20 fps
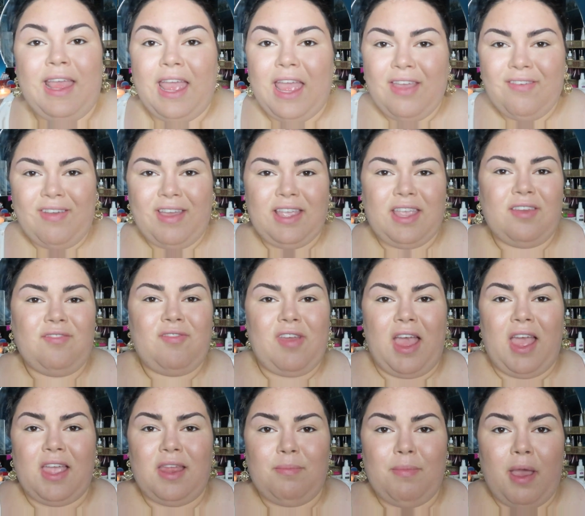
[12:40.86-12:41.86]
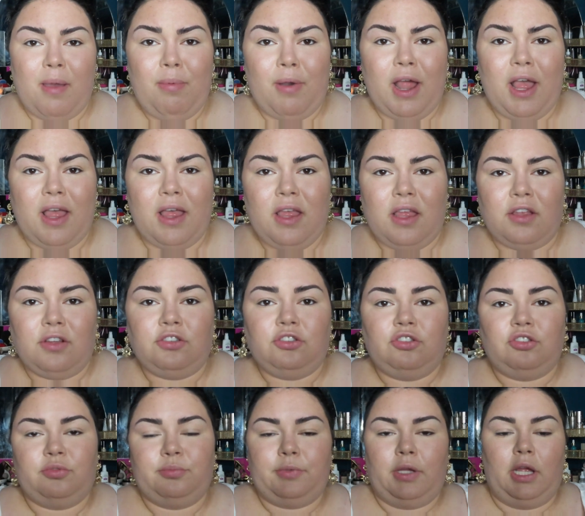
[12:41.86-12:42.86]
If I can find my
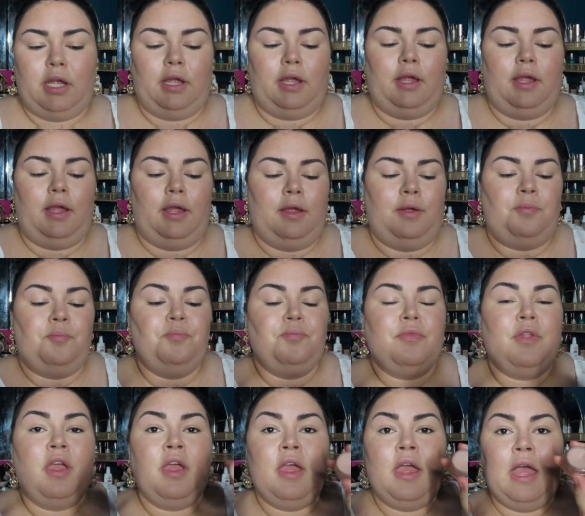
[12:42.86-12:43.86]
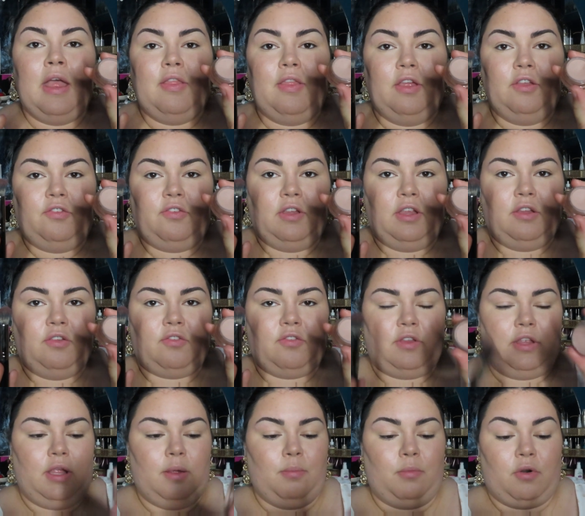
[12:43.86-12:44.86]
brush. This is
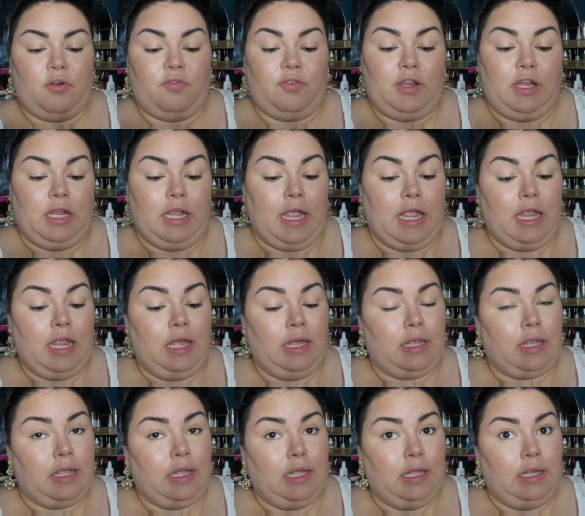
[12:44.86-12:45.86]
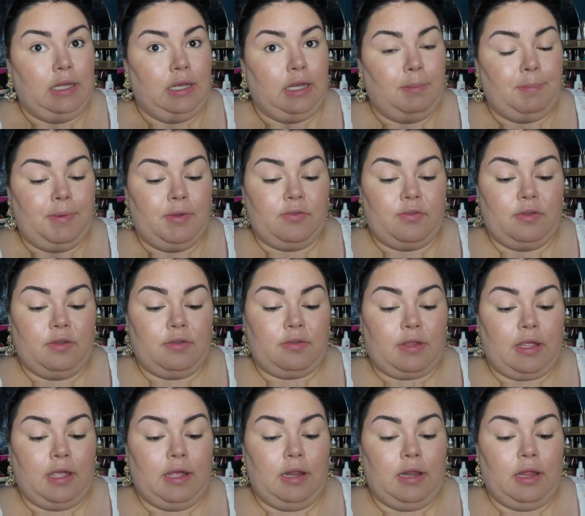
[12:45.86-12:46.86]
the Morphe E8 again. I'm using this
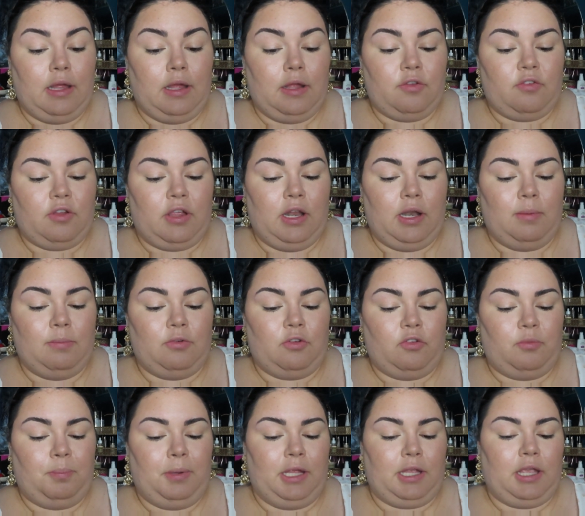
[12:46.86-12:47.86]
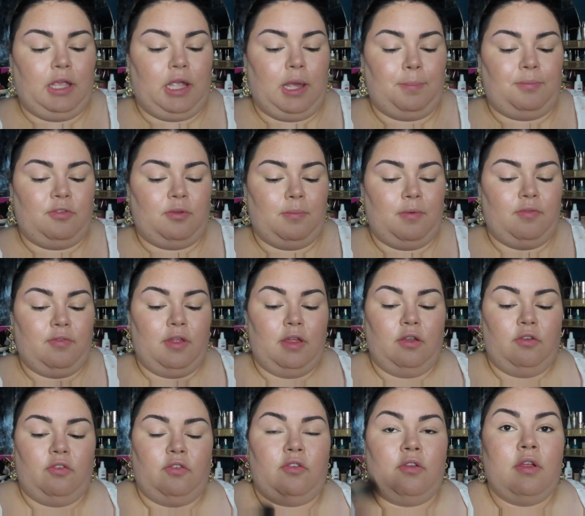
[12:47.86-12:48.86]
guy a lot. And I'm just picking up some of
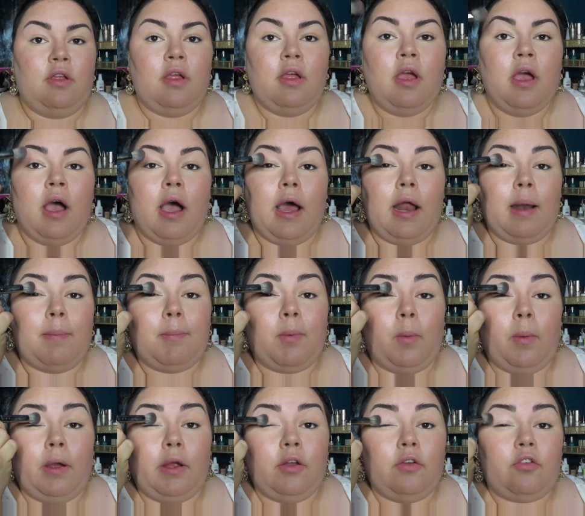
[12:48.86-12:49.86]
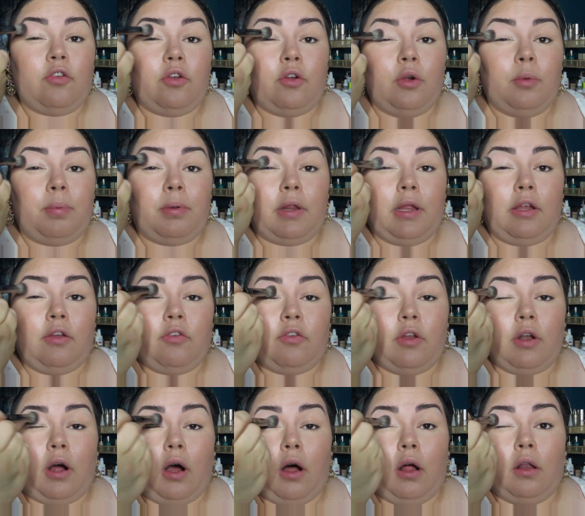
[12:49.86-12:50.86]
this, and I'm going to place
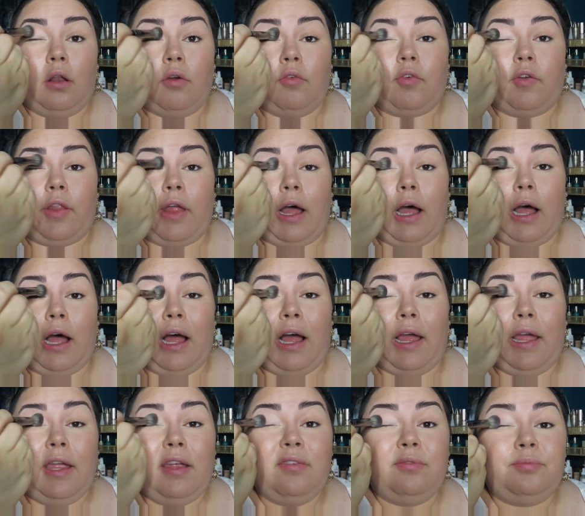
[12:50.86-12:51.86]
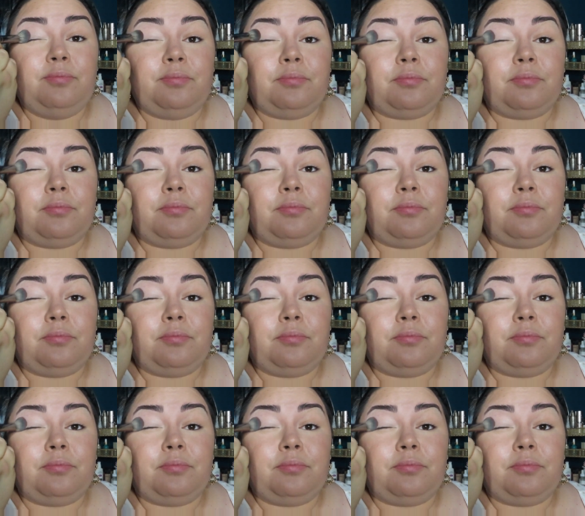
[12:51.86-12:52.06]
it all over the eye.